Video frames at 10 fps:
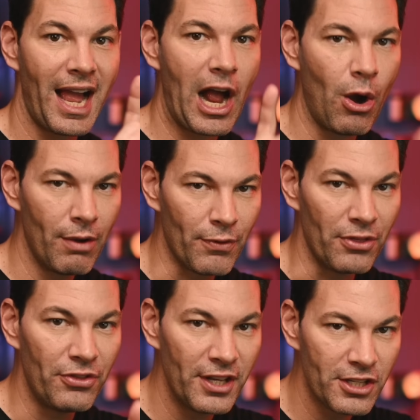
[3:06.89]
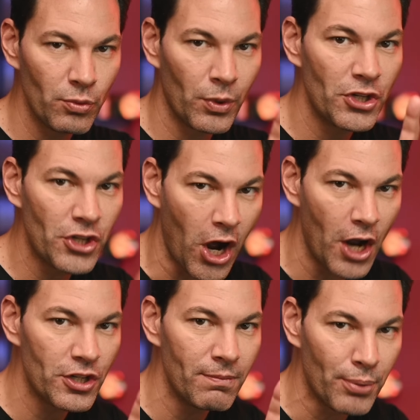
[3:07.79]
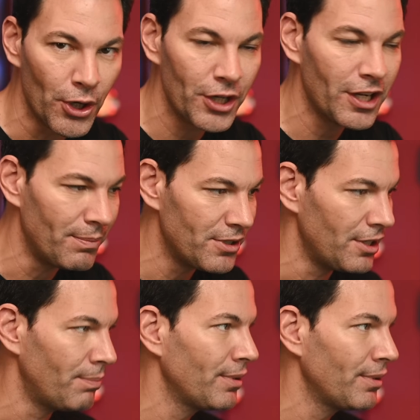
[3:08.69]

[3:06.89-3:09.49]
However, this is where Dodge and Burn comes into